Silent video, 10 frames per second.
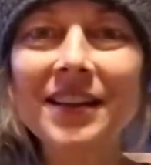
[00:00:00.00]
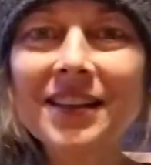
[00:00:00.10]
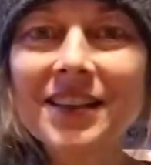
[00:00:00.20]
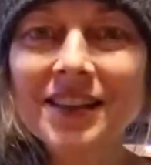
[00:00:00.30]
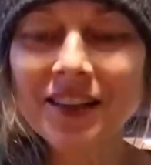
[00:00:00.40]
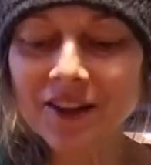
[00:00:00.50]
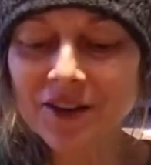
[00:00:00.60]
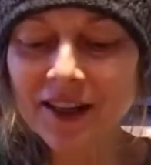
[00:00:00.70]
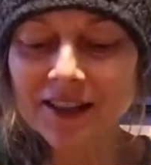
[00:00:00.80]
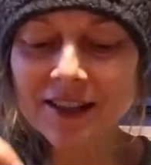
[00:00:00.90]
to tell
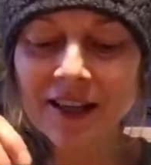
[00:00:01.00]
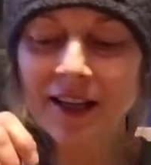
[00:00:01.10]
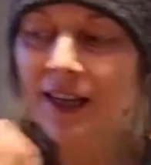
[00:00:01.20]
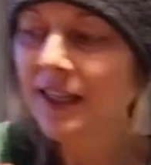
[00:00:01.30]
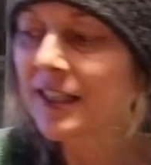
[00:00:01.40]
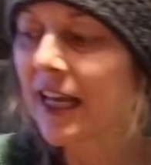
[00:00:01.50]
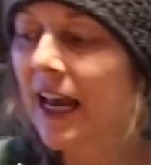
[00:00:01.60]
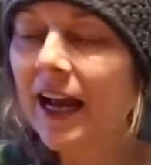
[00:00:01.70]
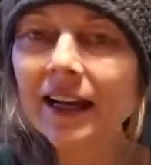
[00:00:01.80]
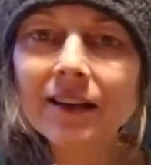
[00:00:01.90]
you guys
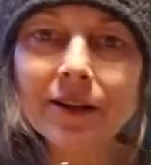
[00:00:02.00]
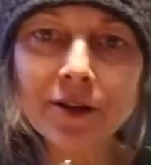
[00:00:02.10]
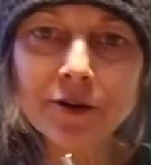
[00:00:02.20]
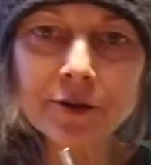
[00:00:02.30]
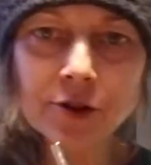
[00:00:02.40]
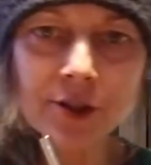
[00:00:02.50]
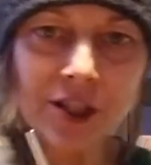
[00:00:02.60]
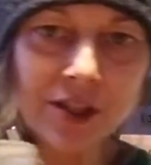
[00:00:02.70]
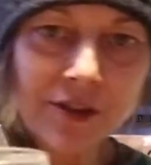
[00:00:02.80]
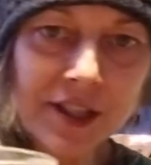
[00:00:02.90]
to add a little
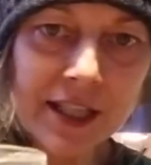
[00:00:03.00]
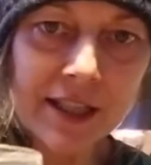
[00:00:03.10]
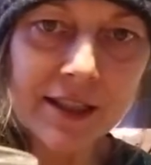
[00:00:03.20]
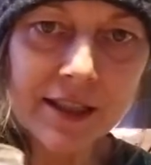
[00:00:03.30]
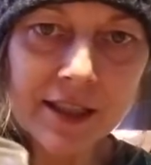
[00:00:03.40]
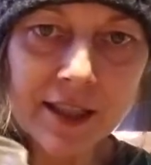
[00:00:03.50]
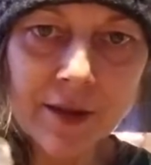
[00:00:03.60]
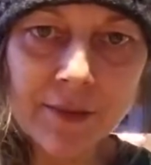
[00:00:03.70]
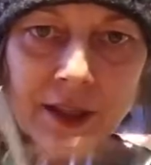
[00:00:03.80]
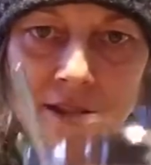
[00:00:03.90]
nutritional yeast
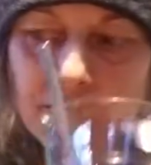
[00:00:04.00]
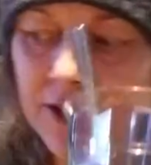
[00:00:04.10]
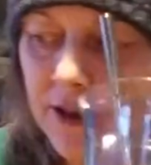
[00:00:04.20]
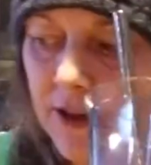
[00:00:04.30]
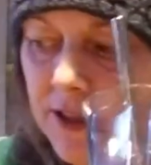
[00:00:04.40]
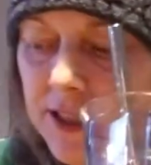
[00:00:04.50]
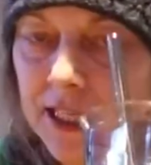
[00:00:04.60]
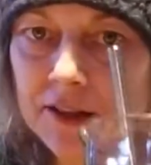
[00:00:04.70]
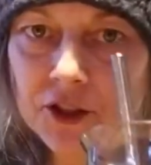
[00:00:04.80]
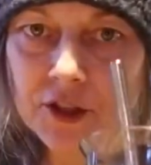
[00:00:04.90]
to your
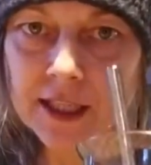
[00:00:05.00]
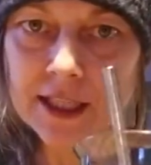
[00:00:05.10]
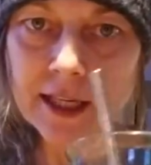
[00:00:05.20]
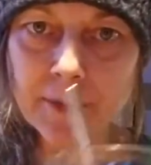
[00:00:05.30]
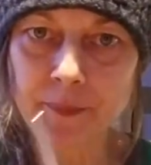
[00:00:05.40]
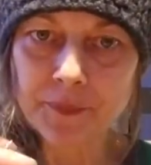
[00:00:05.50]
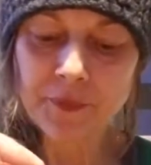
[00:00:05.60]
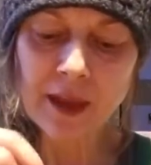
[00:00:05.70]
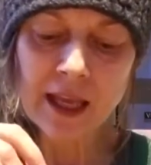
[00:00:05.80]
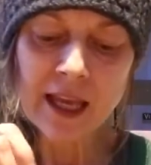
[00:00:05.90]
salad dressing.
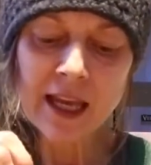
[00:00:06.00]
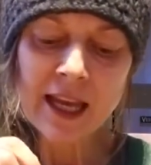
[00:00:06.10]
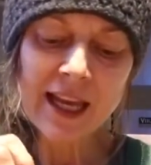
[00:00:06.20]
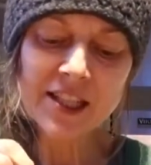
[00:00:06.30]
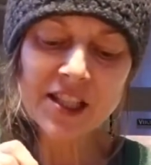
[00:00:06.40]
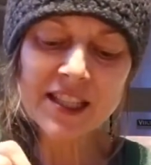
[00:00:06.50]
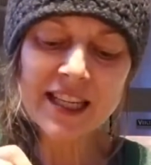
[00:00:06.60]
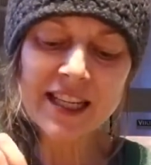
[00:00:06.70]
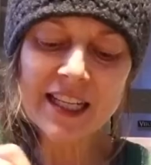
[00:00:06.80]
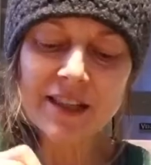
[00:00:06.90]
It just
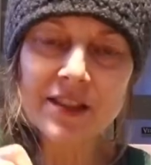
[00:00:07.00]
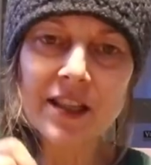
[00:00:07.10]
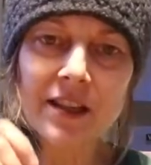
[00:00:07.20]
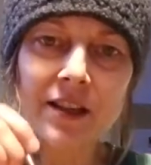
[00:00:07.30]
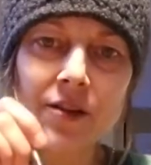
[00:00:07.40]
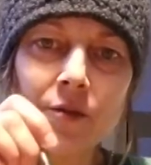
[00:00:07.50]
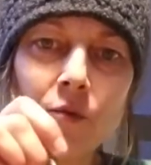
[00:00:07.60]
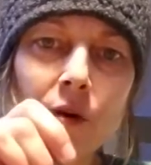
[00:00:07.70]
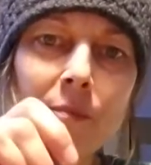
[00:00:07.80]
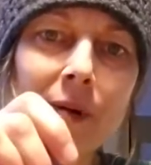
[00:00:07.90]
kind of gives it a little
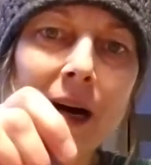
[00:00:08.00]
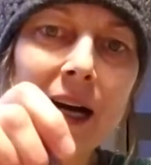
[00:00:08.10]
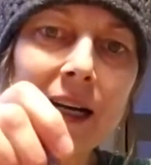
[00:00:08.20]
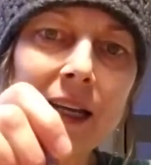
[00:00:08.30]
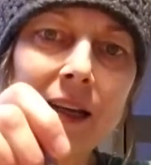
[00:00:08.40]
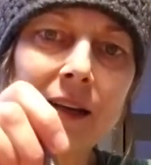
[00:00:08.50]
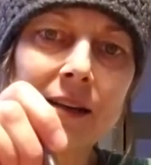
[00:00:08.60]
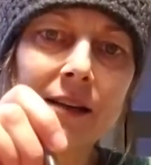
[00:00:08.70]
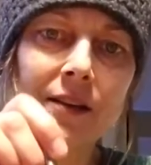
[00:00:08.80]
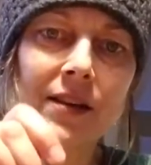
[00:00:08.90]
more body.
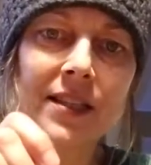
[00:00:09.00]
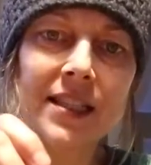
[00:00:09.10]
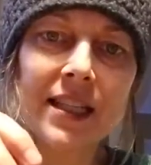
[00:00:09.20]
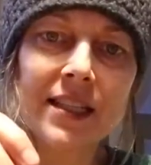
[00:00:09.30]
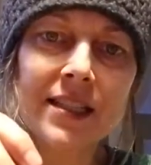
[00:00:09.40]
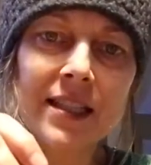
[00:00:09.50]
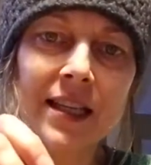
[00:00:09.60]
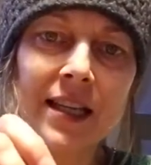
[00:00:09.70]
You can see it's,